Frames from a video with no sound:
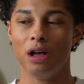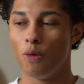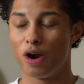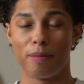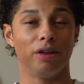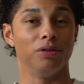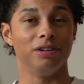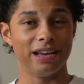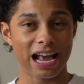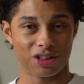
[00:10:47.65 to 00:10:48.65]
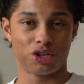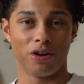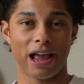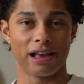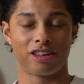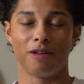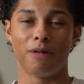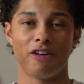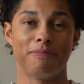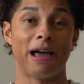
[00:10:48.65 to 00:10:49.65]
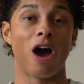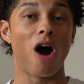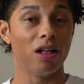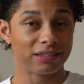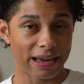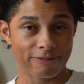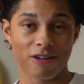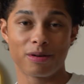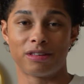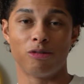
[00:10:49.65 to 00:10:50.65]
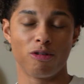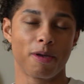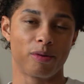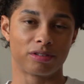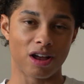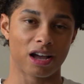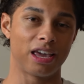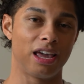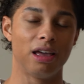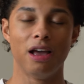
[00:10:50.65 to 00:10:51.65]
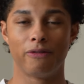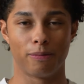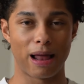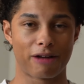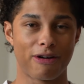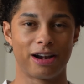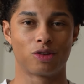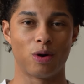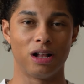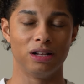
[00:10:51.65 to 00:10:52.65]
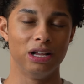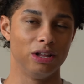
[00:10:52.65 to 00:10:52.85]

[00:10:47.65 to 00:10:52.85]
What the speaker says: What I'm gonna do next is show you guys some of my all-time favorites that we'll be restocking for Black Friday as well.